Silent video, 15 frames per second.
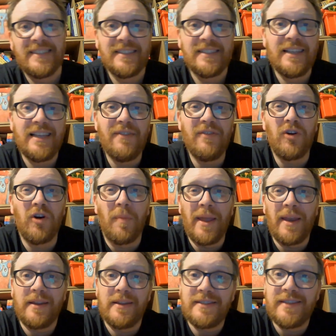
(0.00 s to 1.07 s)
leave a
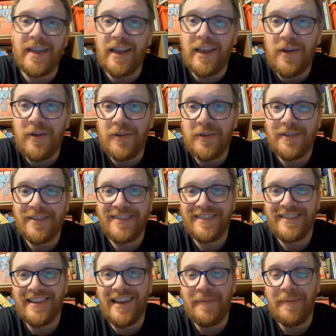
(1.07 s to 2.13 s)
comment, say hello,
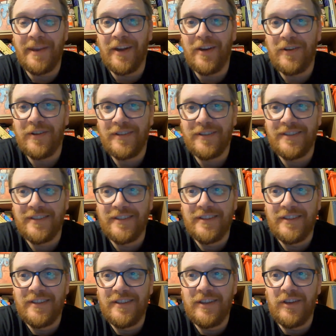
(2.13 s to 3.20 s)
let me know
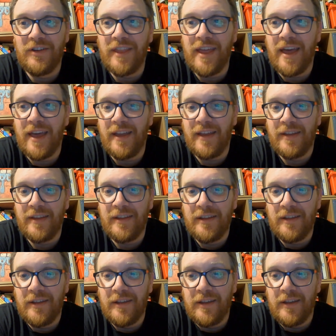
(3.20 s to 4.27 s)
that you're there
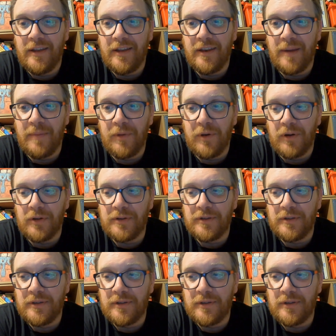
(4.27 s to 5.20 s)
and I'm not